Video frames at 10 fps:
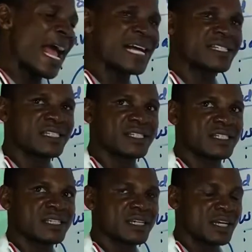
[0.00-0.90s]

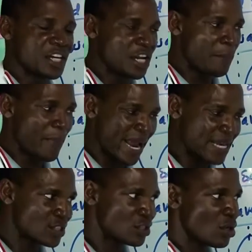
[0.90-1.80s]
y-axis
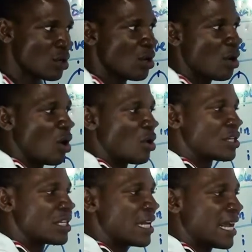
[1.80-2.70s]
depends
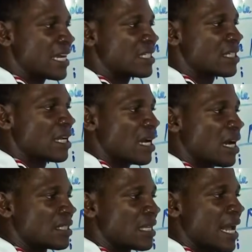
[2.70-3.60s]
on the
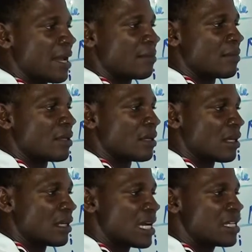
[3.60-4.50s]
x and
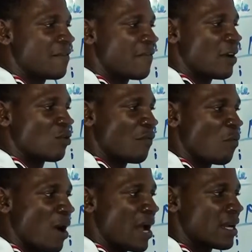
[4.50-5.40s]
time. That
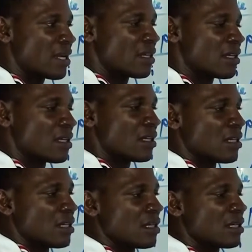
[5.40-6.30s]
is the value of y.
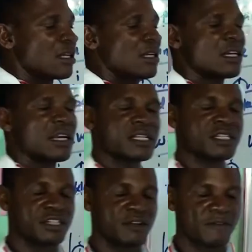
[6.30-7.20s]

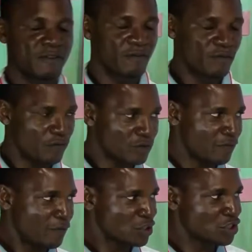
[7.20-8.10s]
That is the
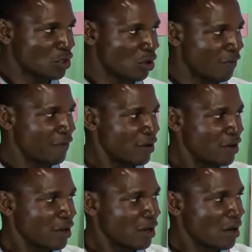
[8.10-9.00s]

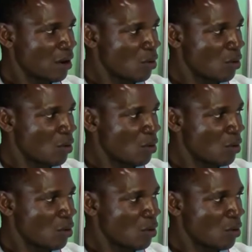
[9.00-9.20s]
function of